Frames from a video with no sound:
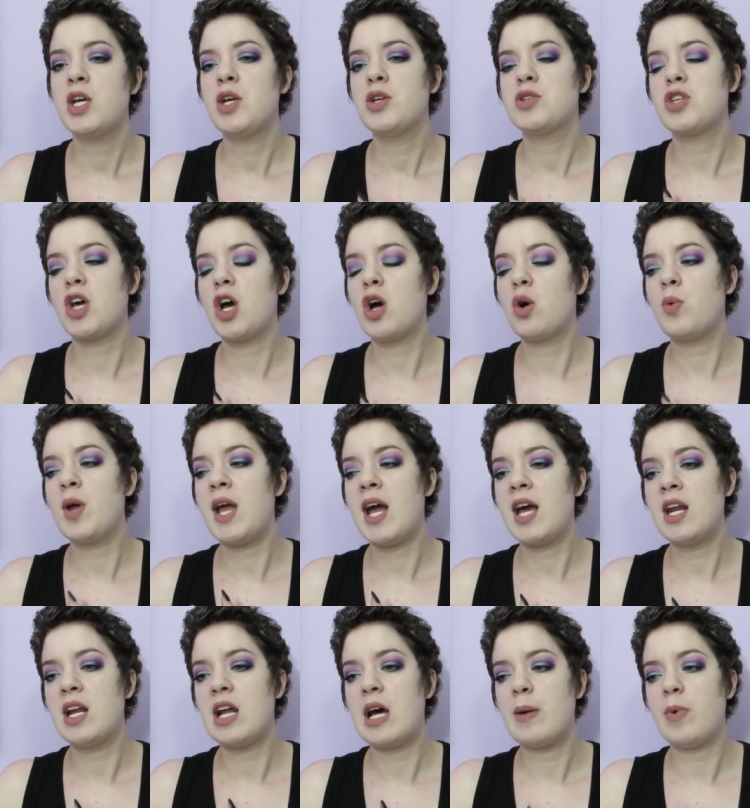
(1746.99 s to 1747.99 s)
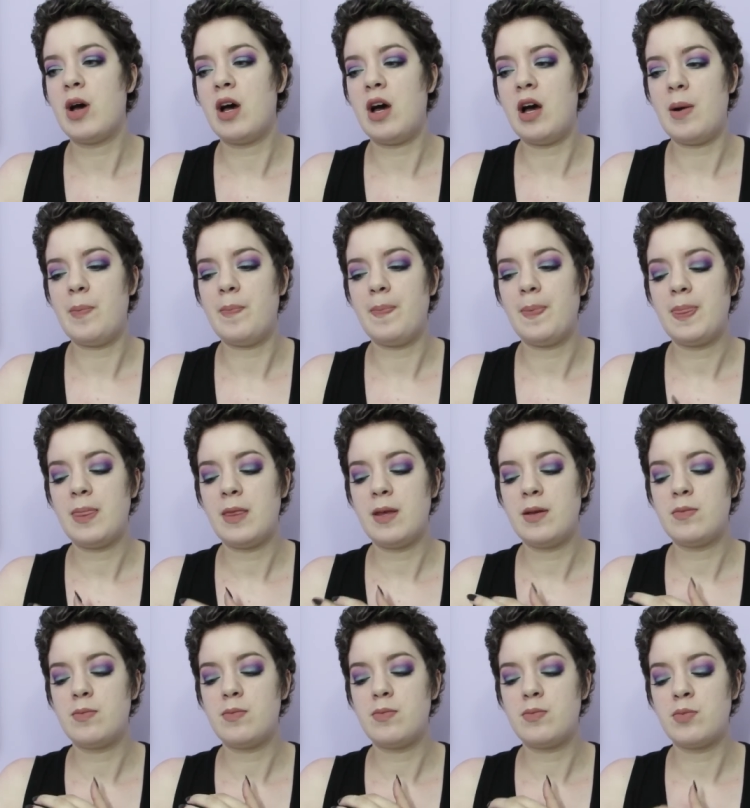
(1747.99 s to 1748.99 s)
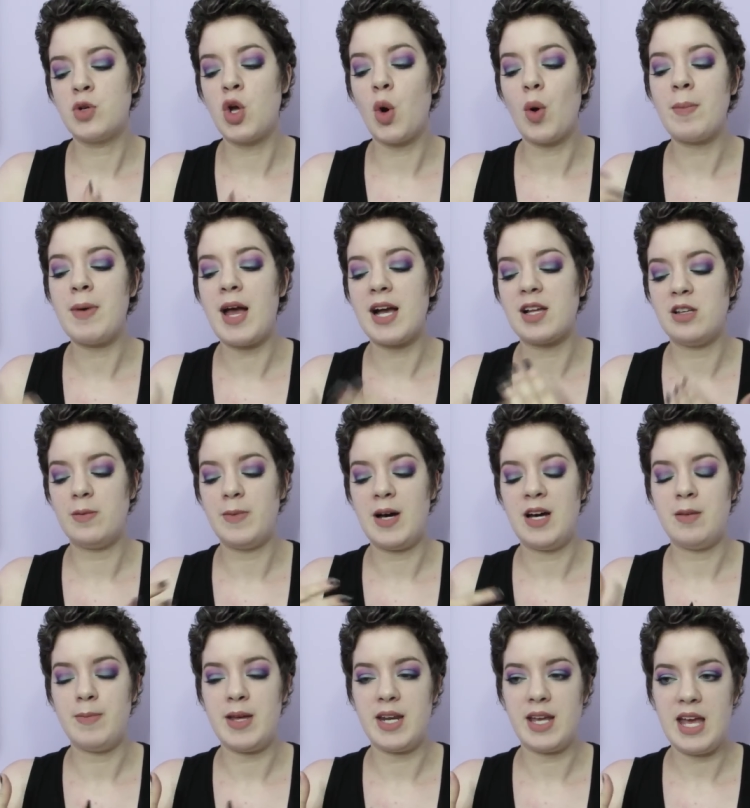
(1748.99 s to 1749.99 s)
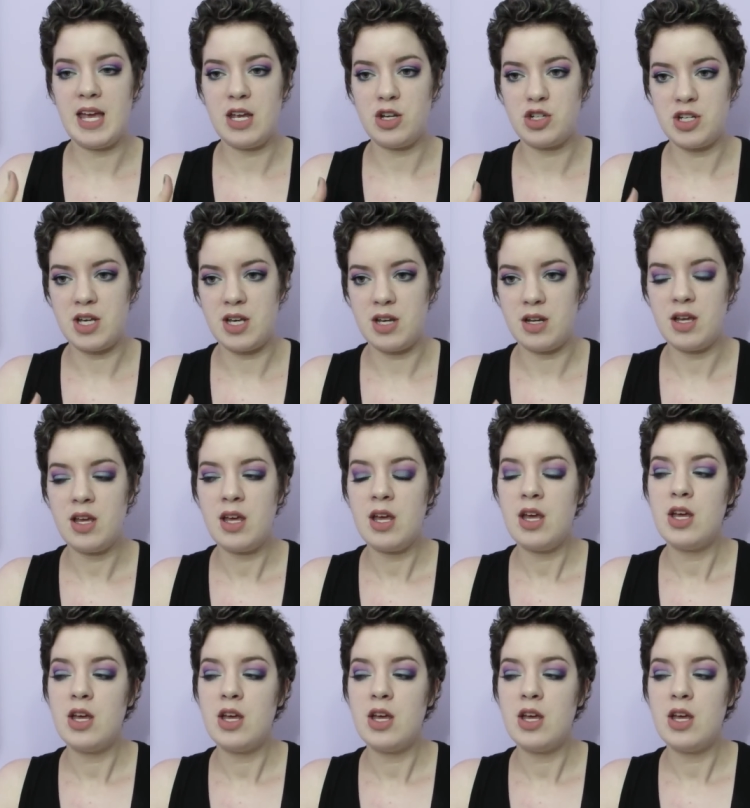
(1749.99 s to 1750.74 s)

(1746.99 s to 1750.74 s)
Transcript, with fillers: So we ended up going back a little bit on the medication.